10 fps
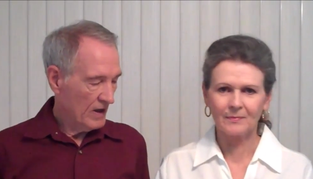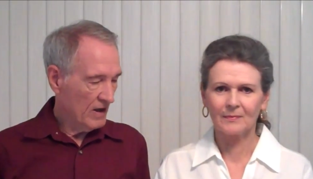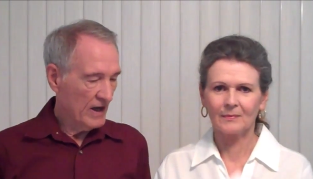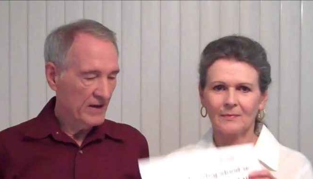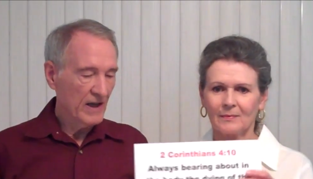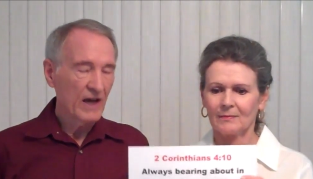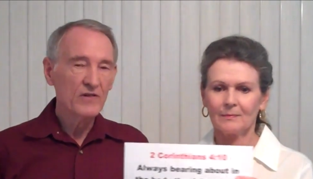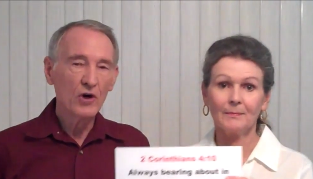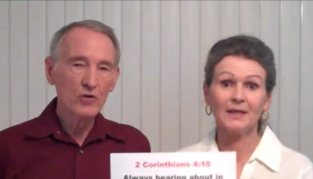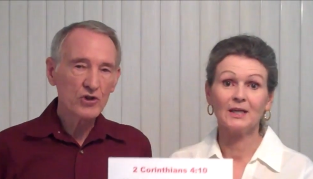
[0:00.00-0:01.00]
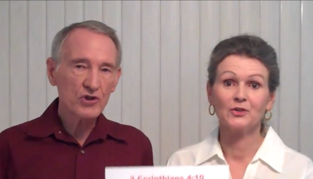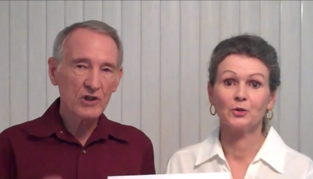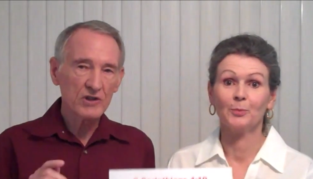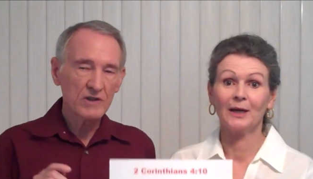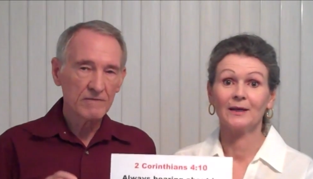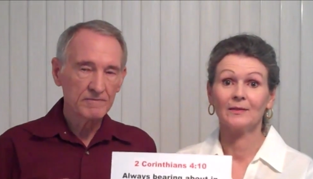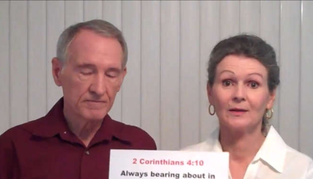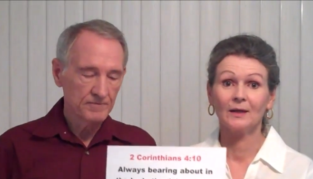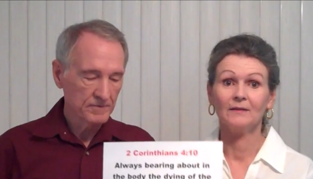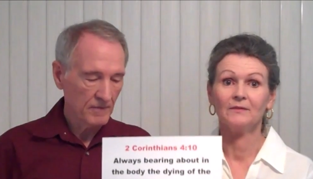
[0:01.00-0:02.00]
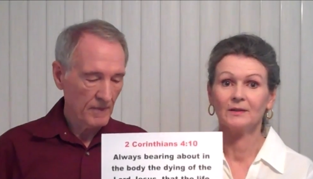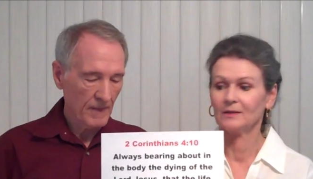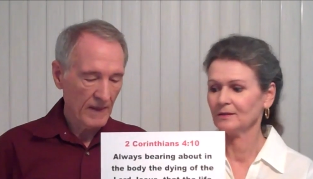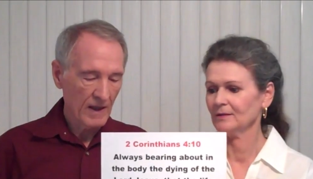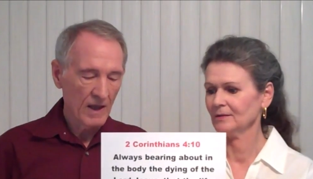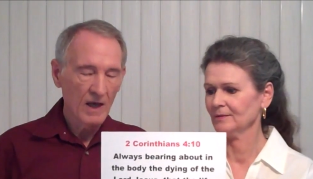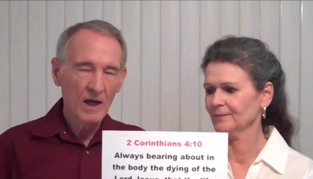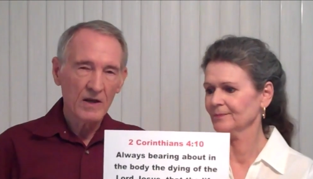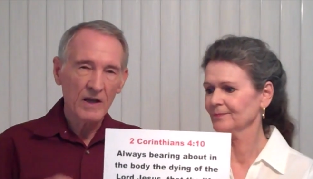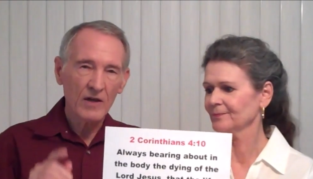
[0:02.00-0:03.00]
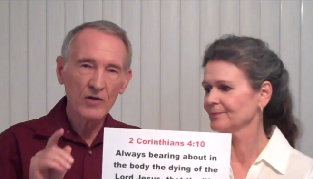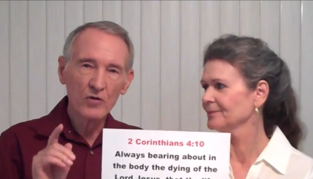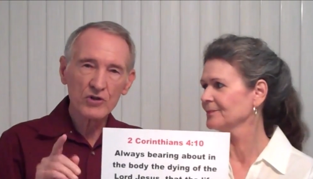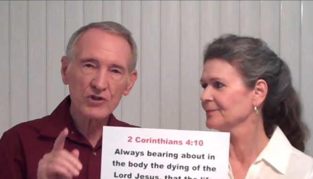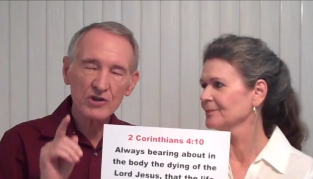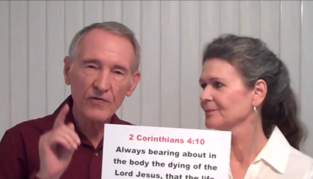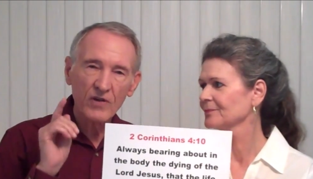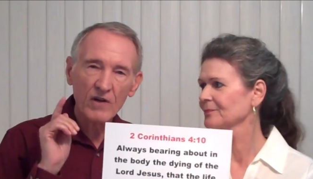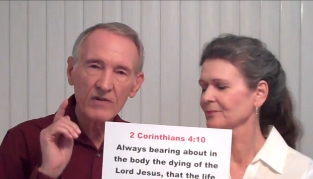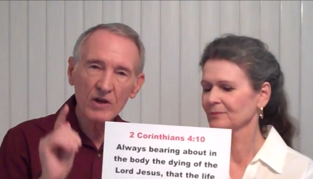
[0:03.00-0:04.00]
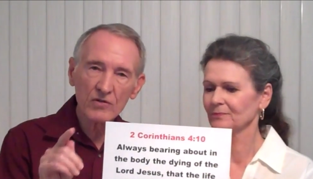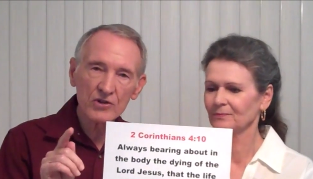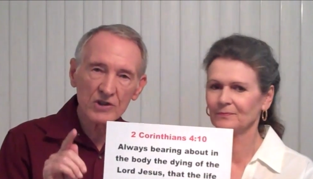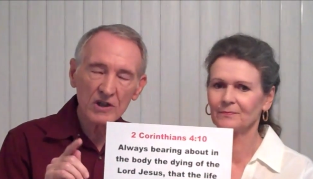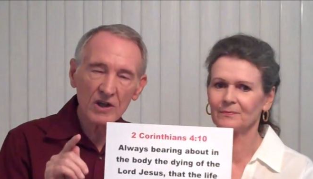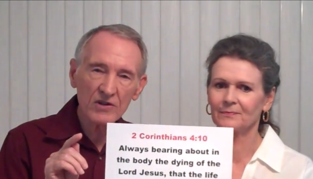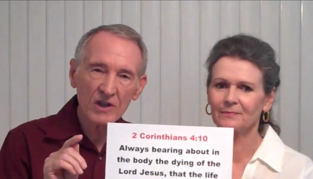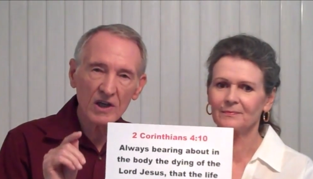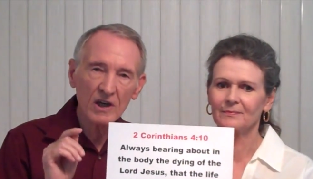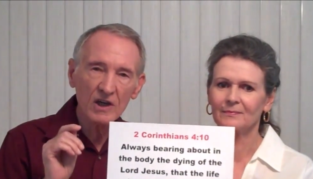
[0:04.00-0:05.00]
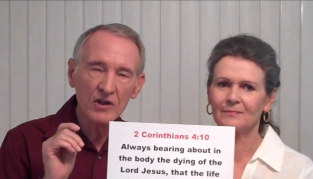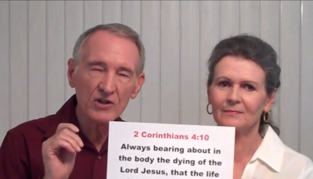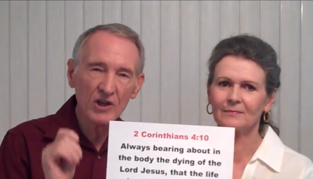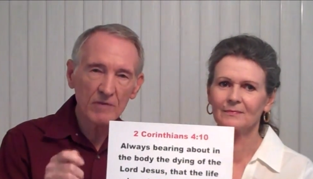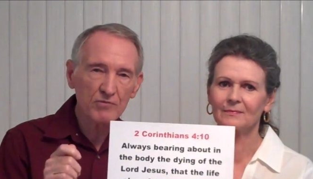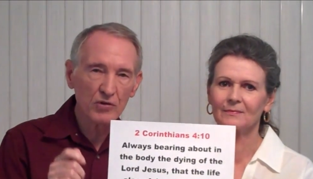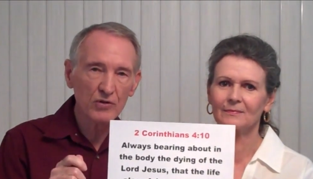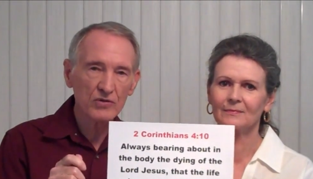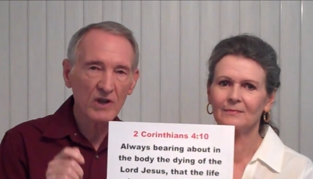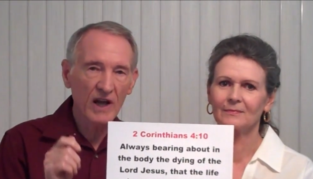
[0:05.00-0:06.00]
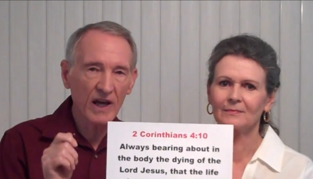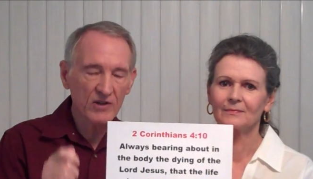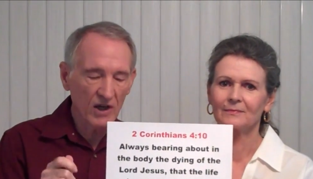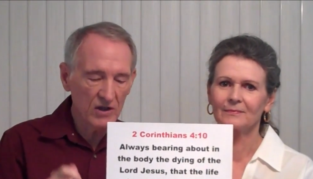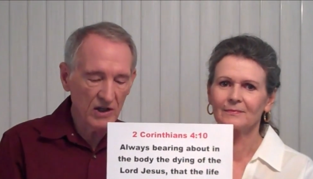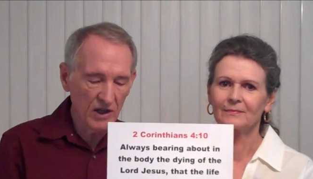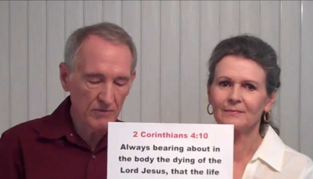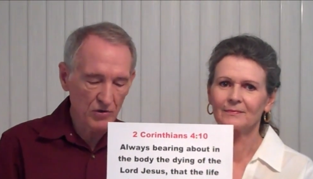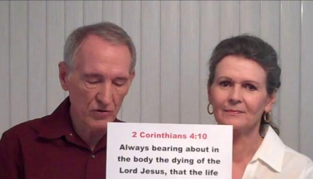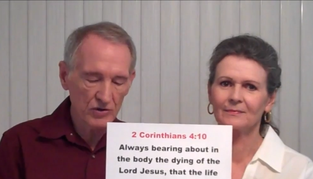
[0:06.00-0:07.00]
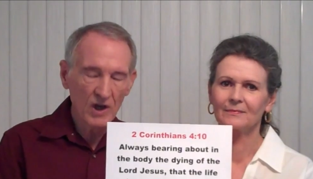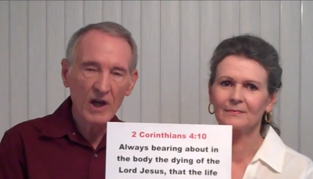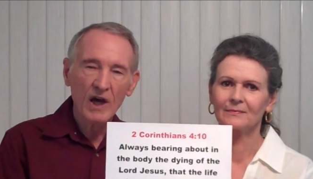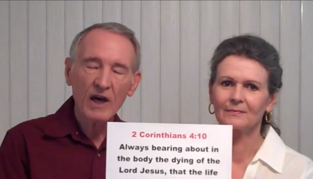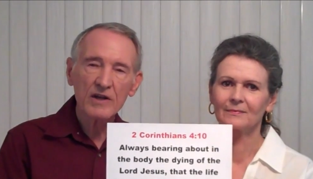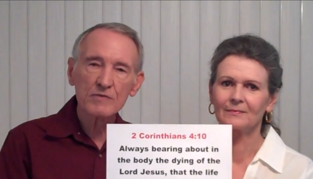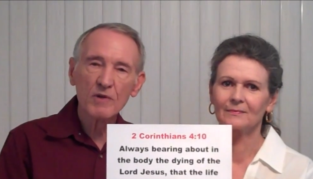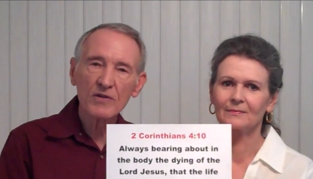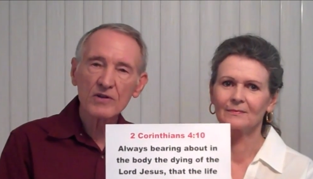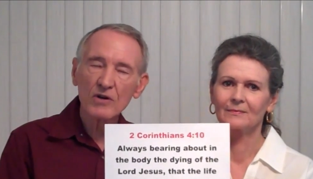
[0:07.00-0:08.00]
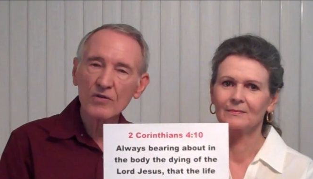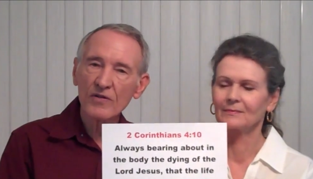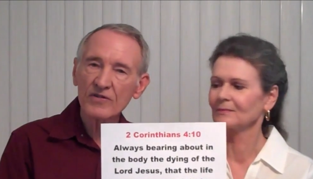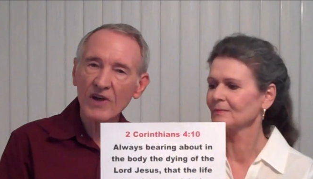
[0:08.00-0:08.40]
Speaker 1: All right, now notice Because you're this. breaking the covenant. Now notice this. Have you ever noticed anything in deep truth, and I can tell you deep truth, and this brother told the